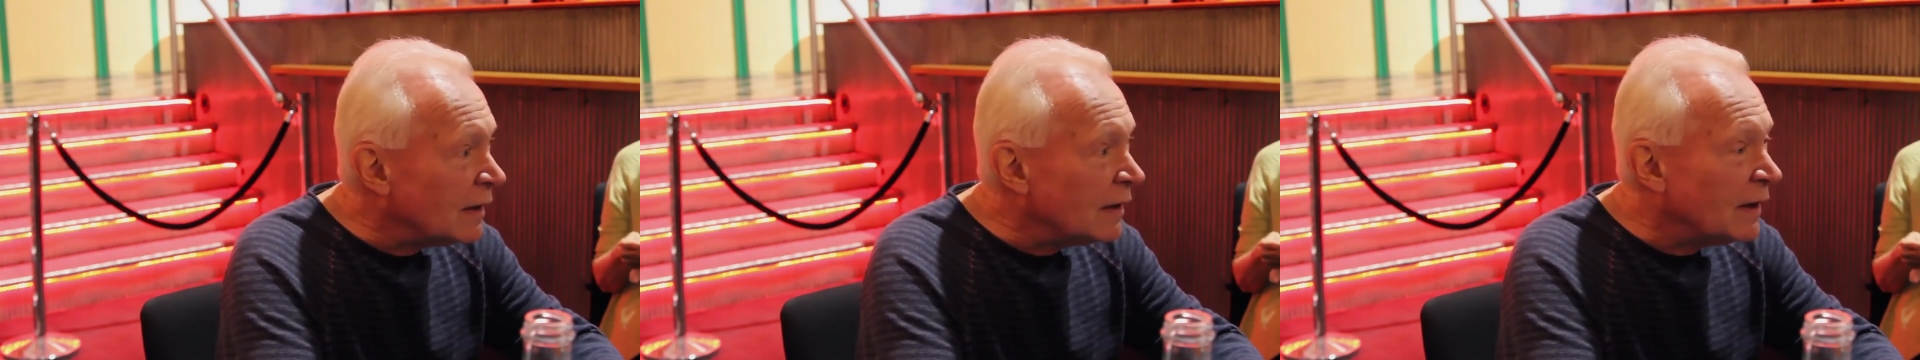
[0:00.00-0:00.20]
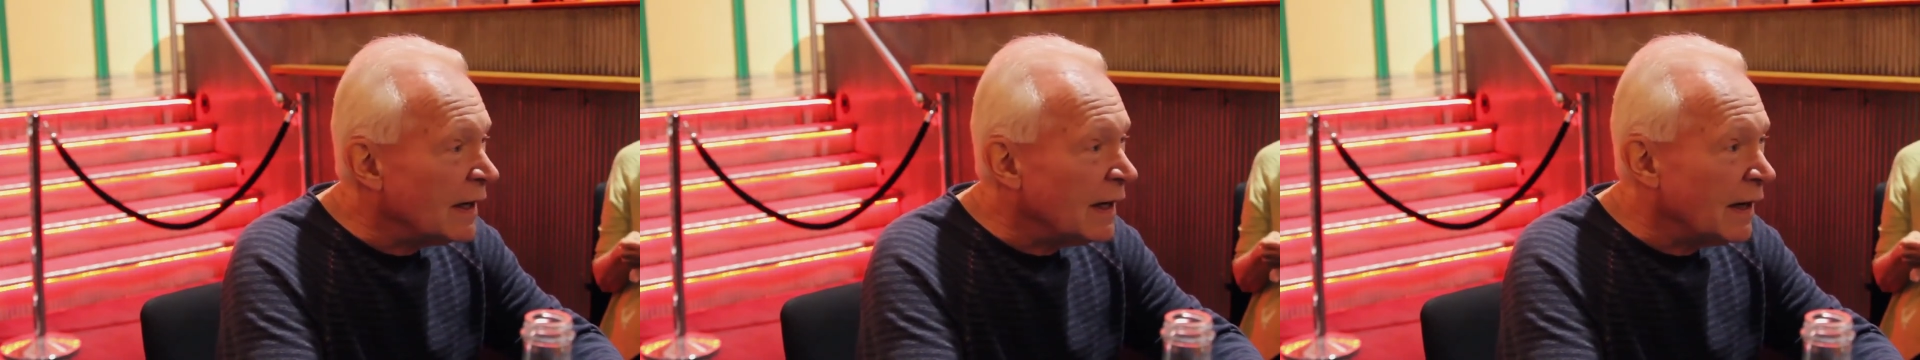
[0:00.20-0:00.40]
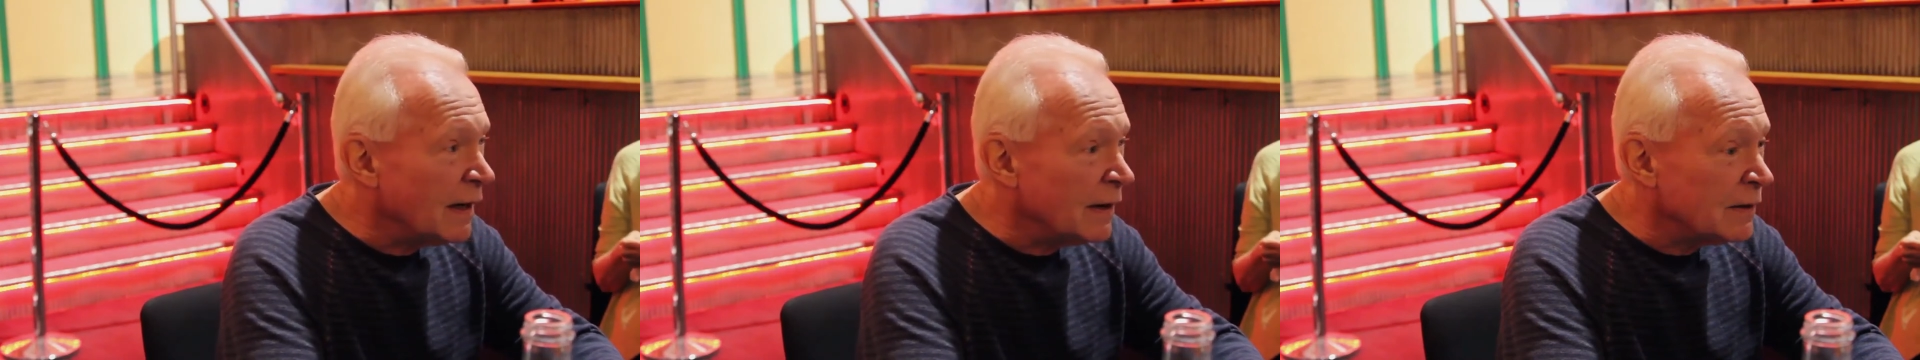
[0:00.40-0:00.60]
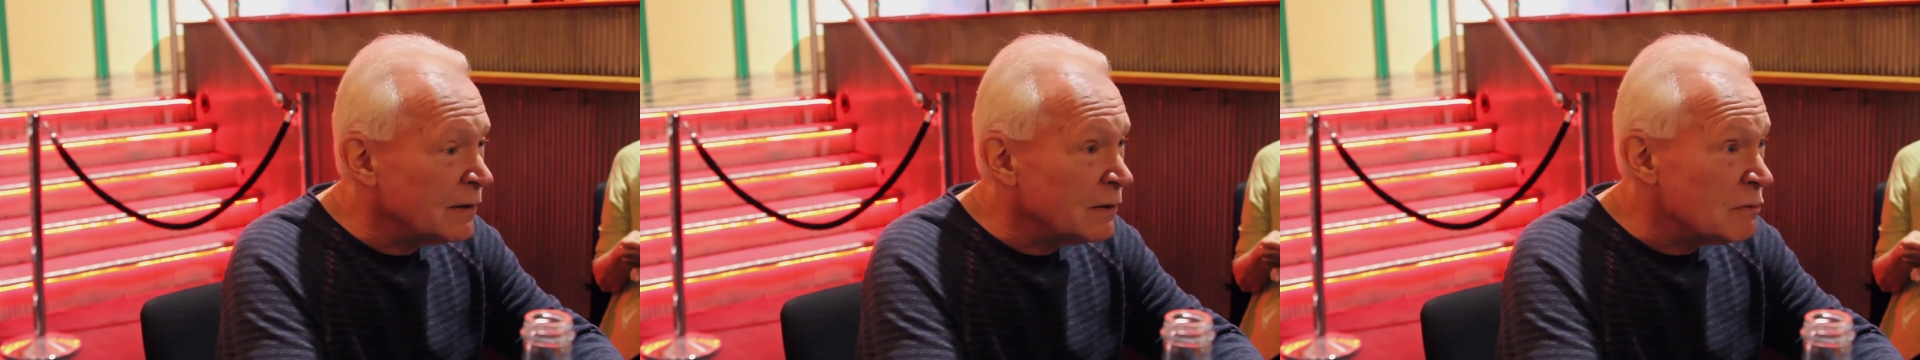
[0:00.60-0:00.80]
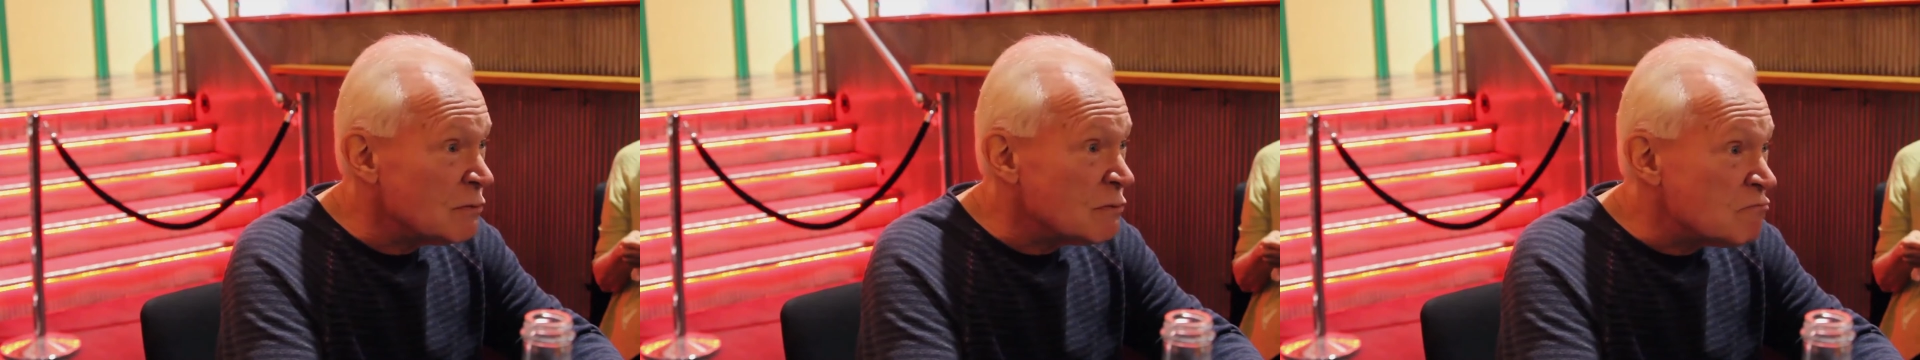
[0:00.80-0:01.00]
Uh,
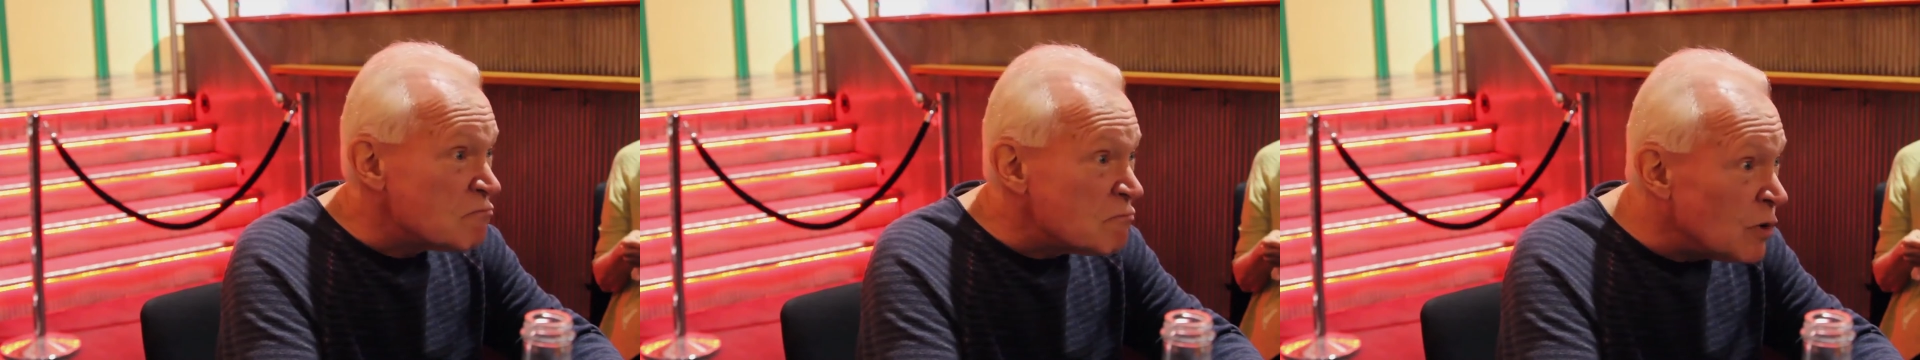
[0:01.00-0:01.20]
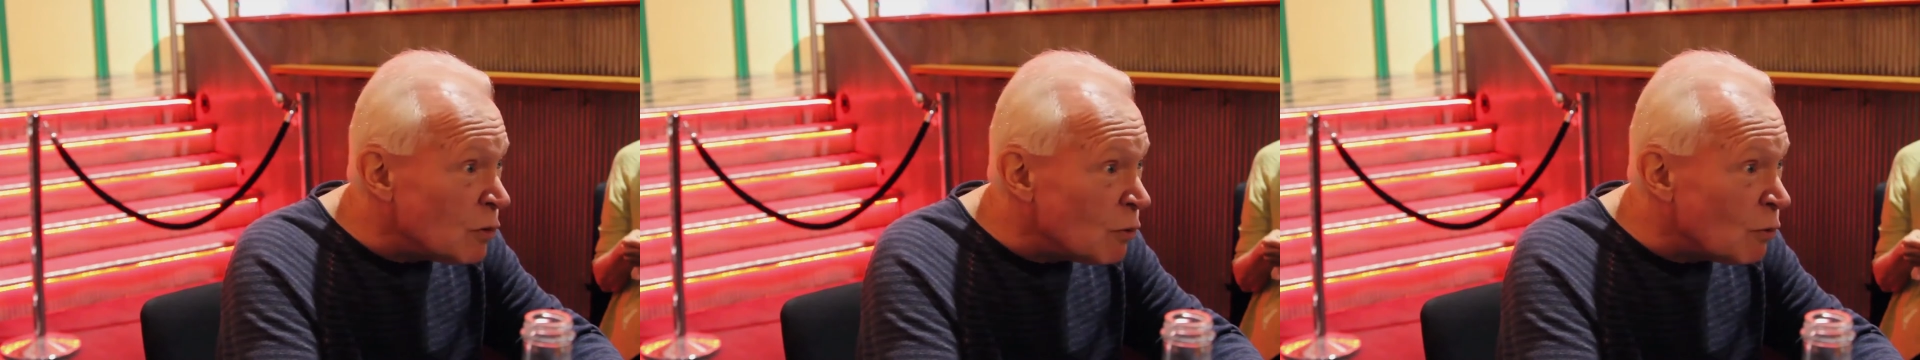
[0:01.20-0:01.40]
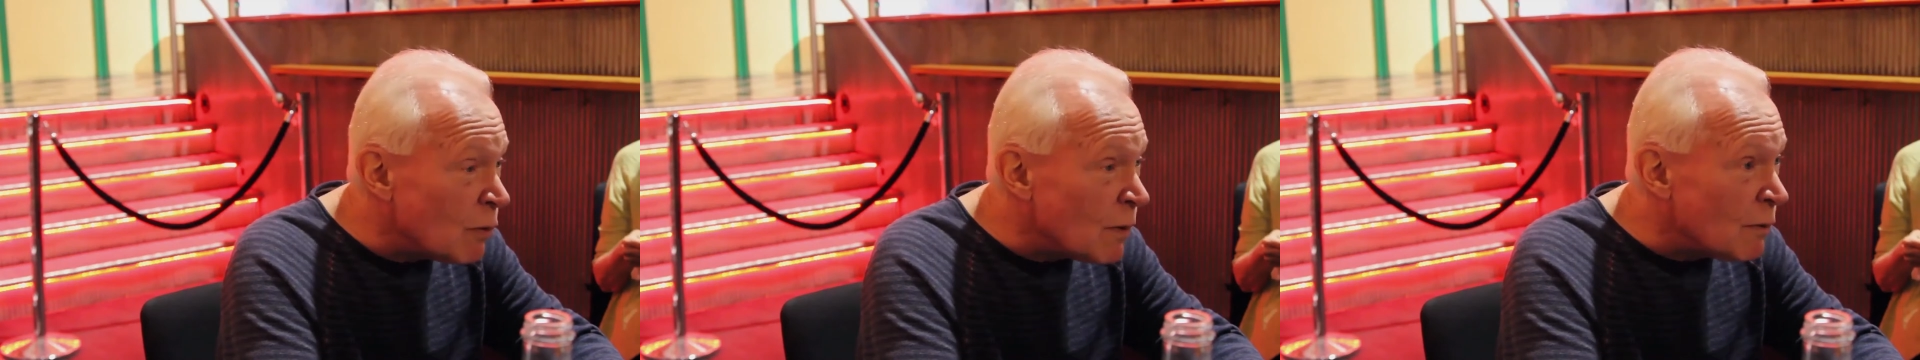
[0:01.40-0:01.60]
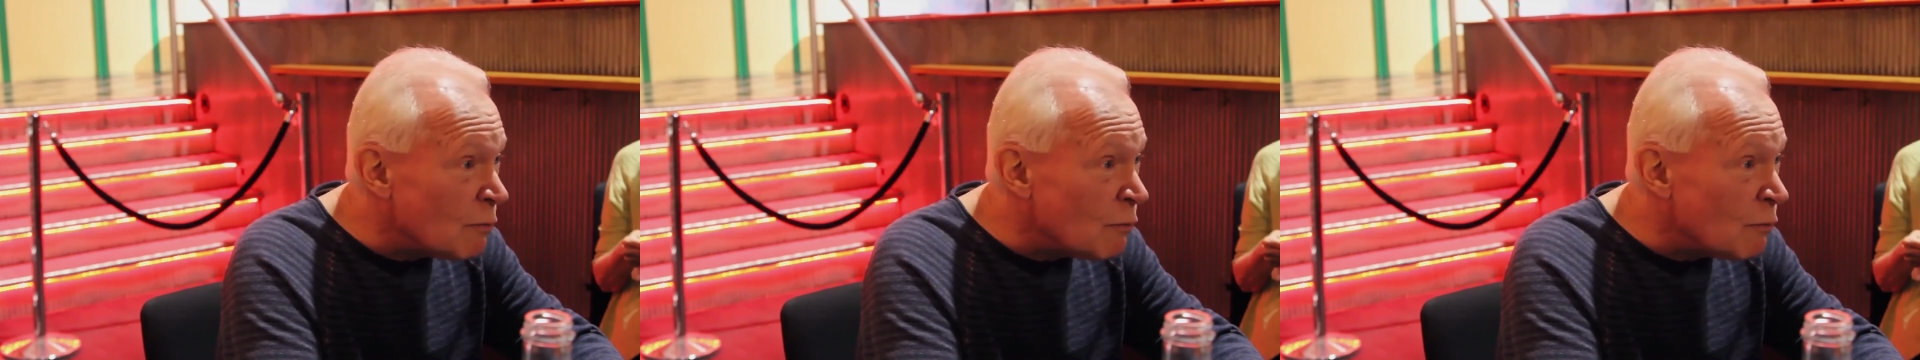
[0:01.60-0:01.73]
and you